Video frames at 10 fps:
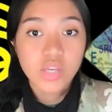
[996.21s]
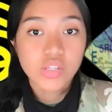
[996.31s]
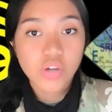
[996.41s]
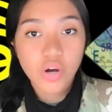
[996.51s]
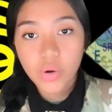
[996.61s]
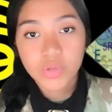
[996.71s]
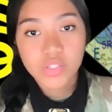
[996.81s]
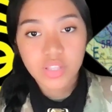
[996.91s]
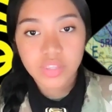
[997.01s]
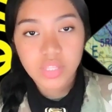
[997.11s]
start going
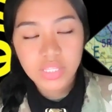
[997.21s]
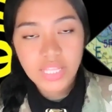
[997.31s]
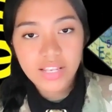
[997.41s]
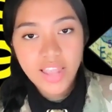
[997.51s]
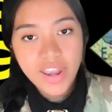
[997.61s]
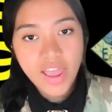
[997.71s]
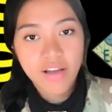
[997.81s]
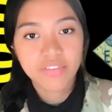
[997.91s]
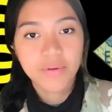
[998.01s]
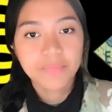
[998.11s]
to Land
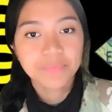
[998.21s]
Nav.